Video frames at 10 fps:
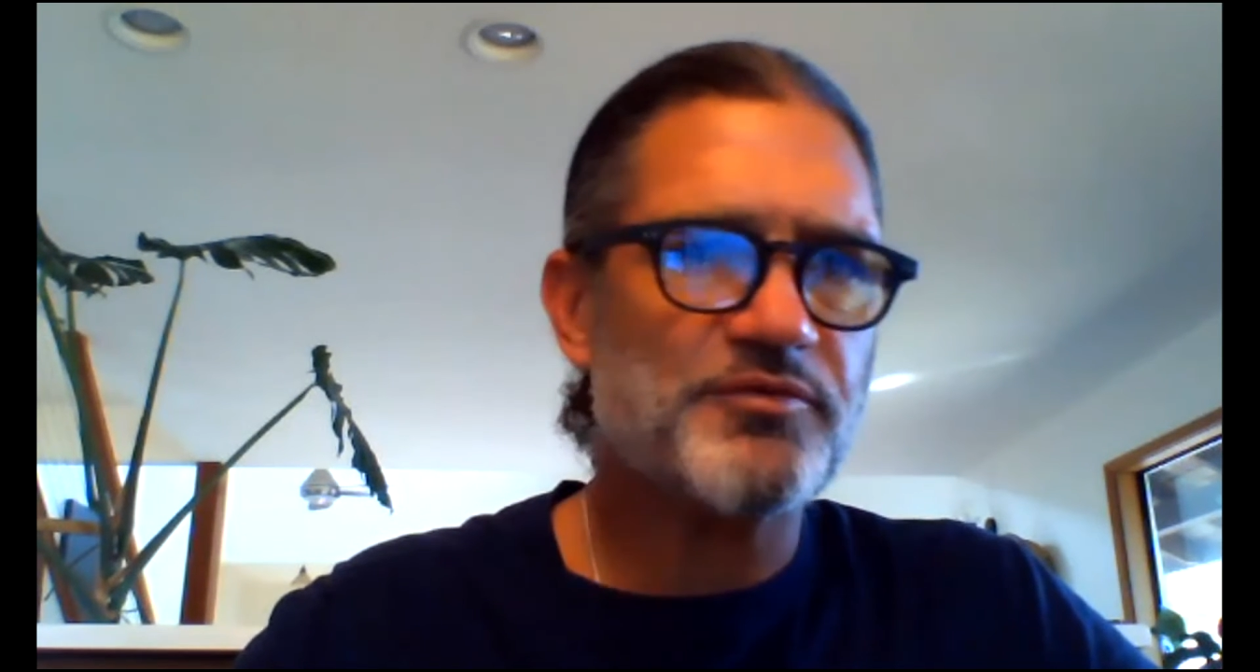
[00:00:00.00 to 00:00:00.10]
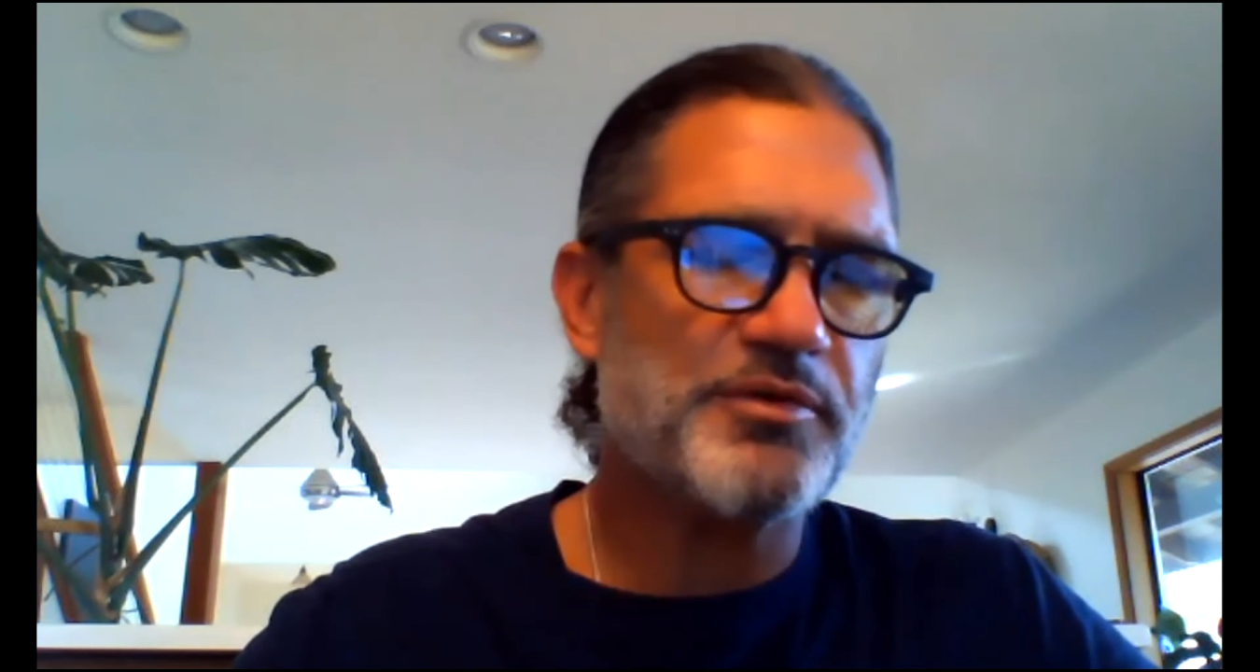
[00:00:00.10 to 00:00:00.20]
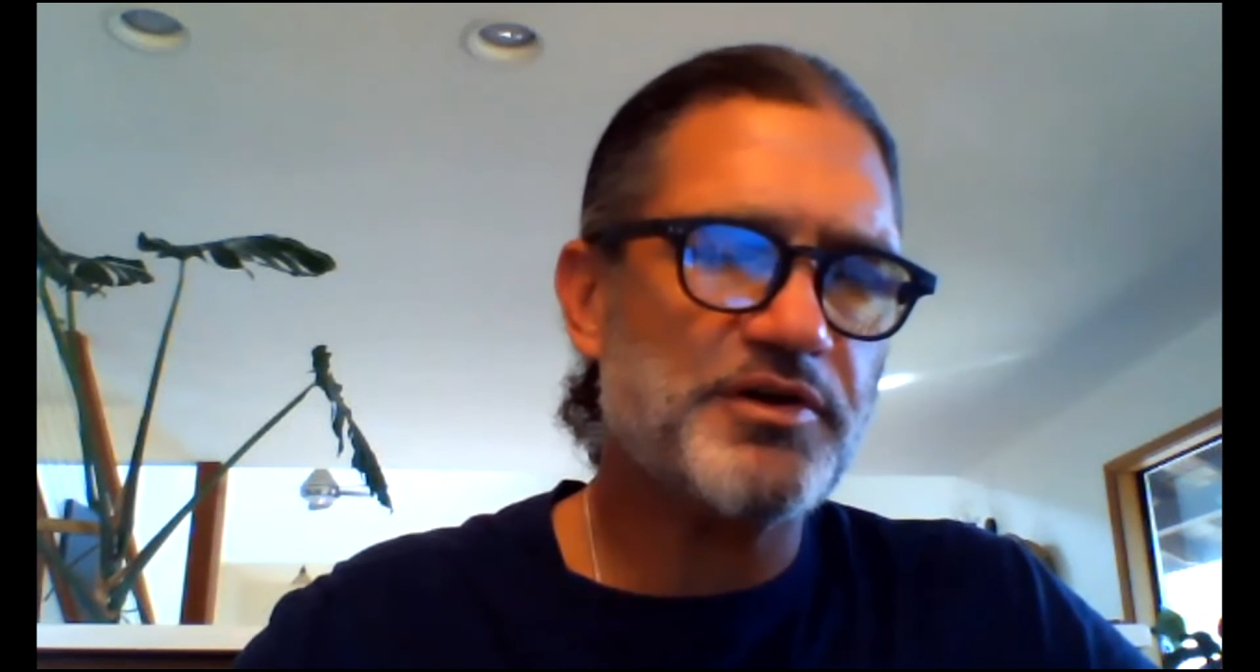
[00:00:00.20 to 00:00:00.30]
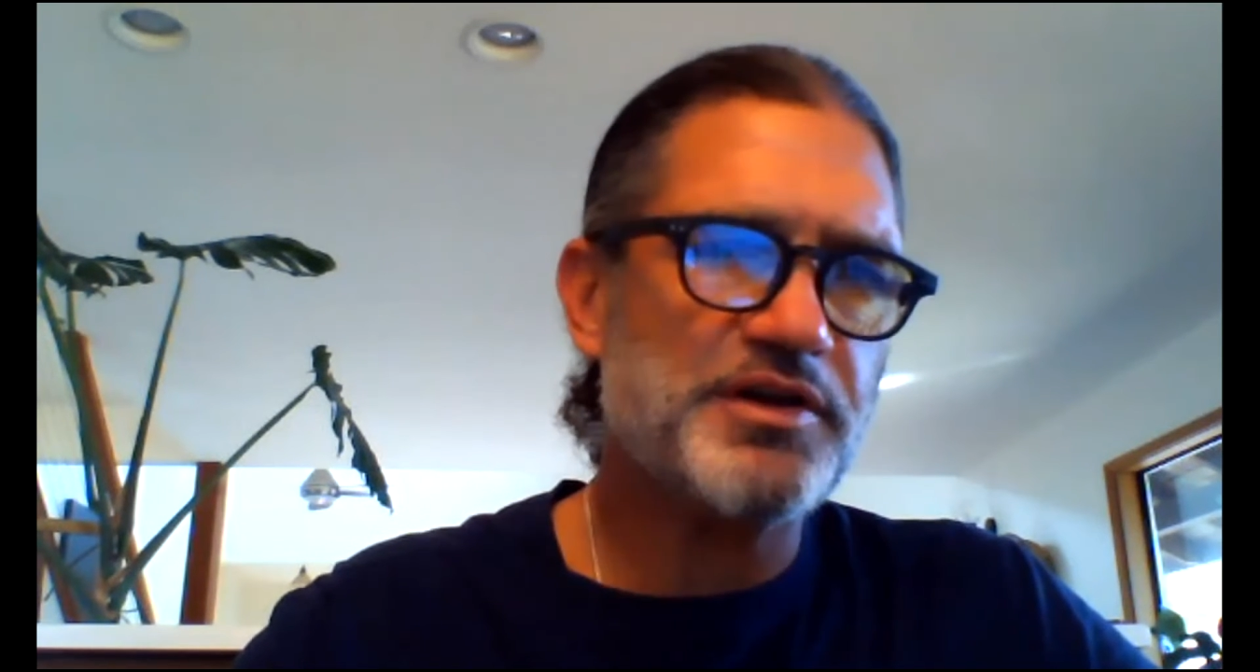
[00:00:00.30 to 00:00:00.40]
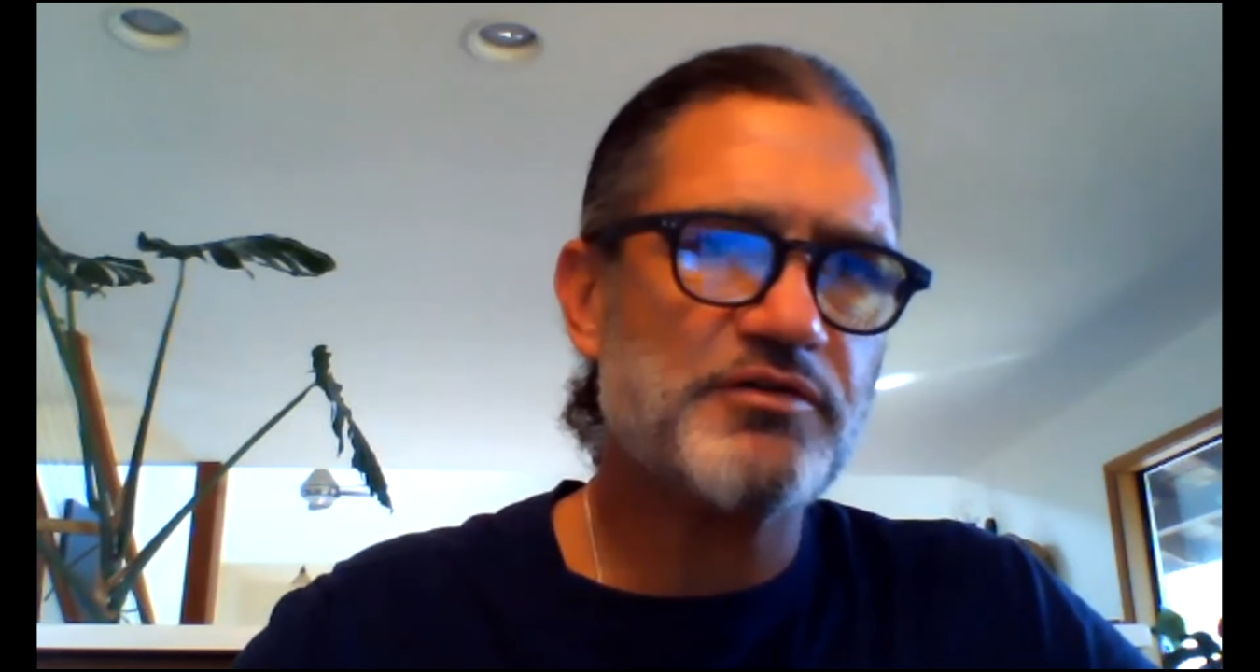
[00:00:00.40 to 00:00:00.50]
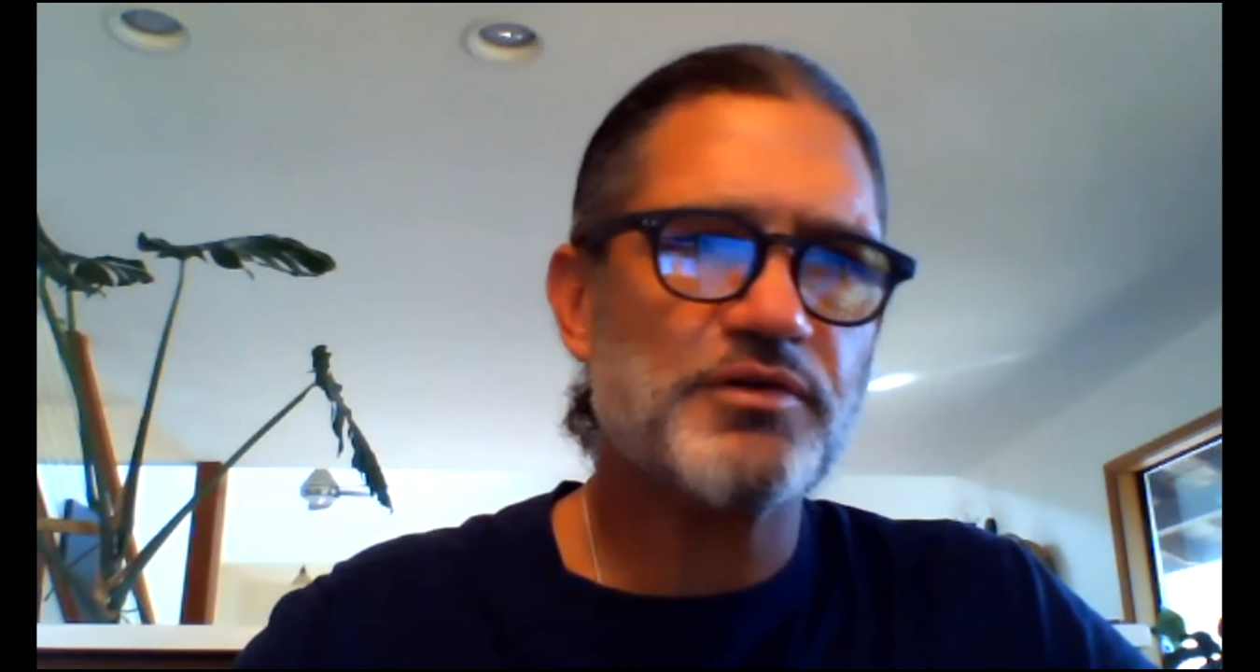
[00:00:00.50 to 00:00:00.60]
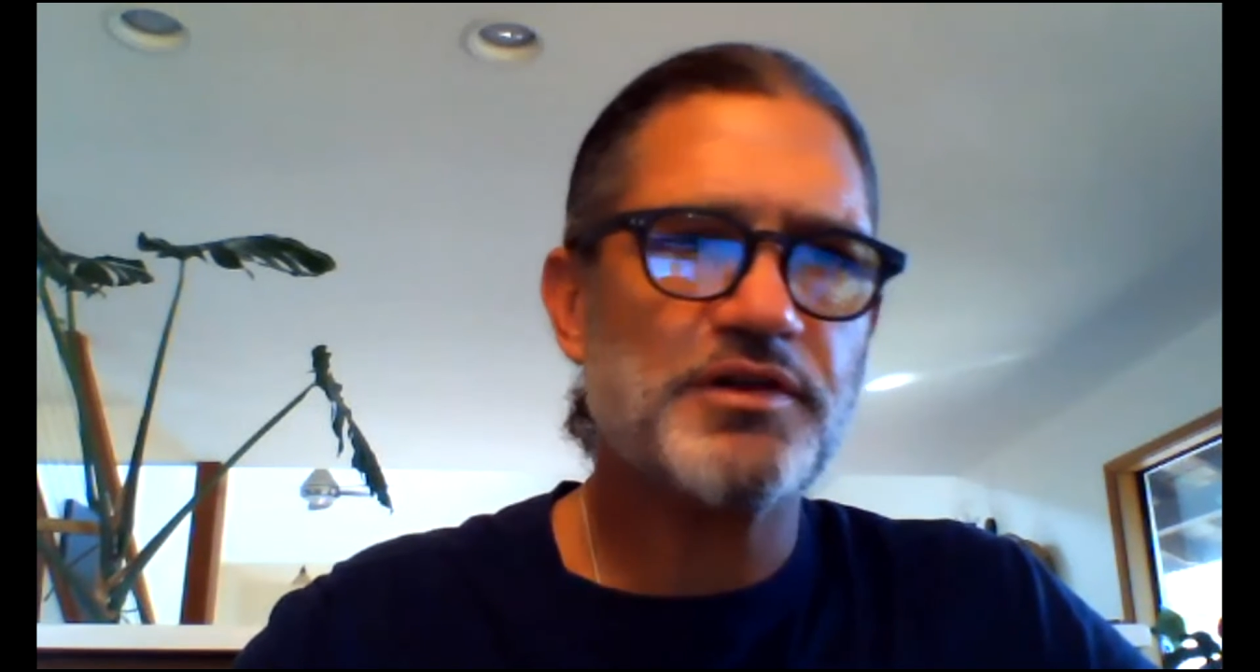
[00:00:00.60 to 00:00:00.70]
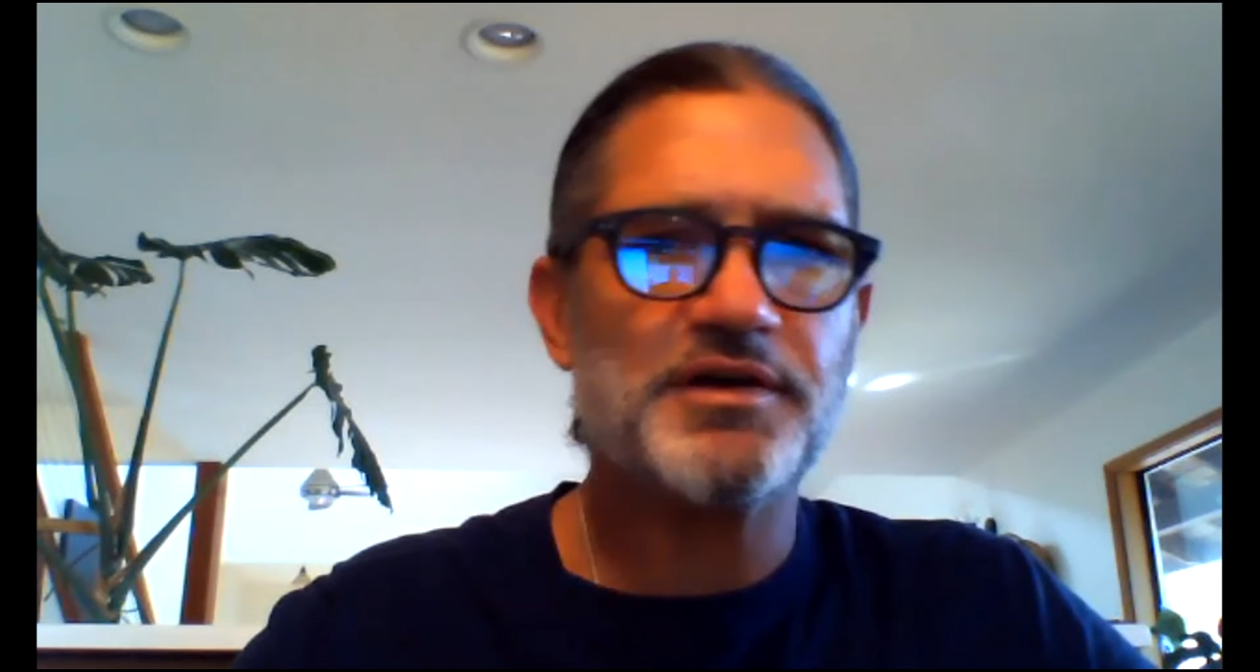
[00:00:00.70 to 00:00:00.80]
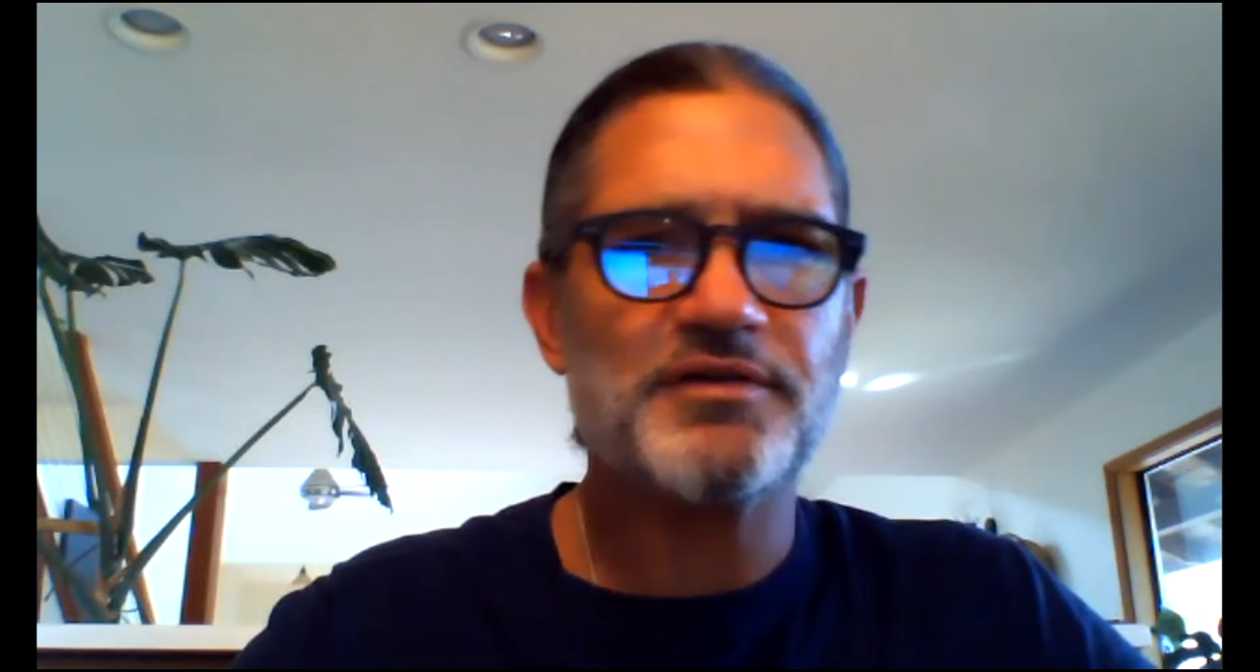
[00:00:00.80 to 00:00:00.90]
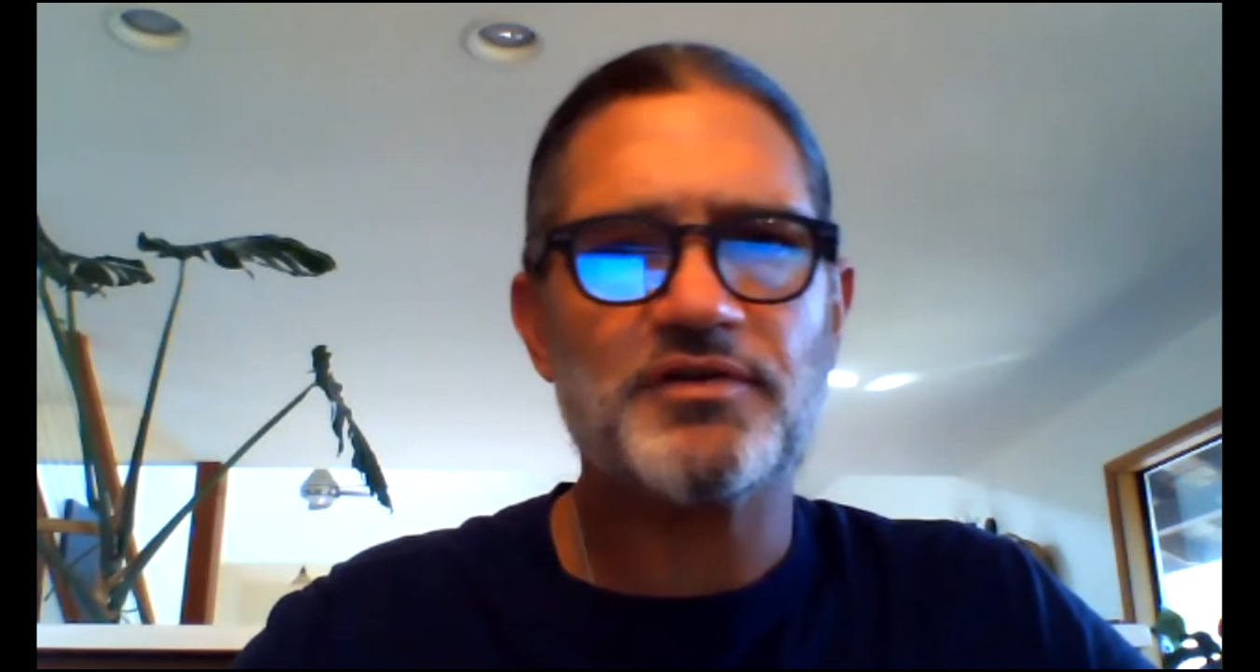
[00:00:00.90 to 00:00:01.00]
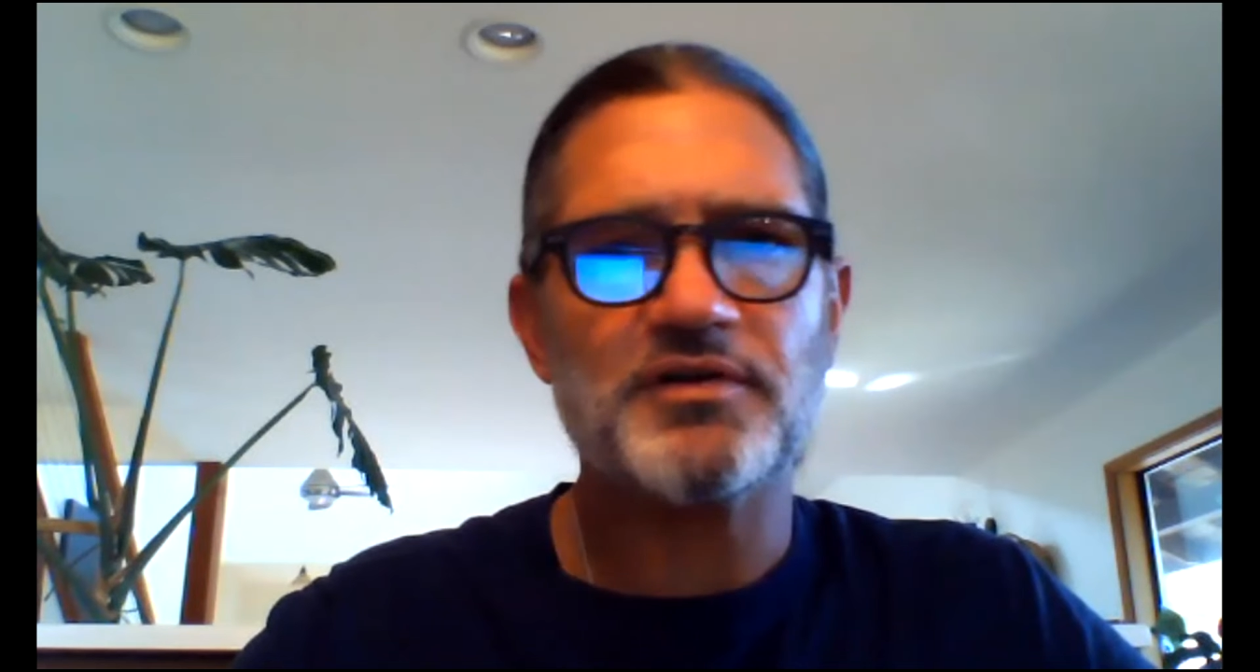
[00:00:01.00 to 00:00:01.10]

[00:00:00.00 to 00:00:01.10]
from the Negro leagues.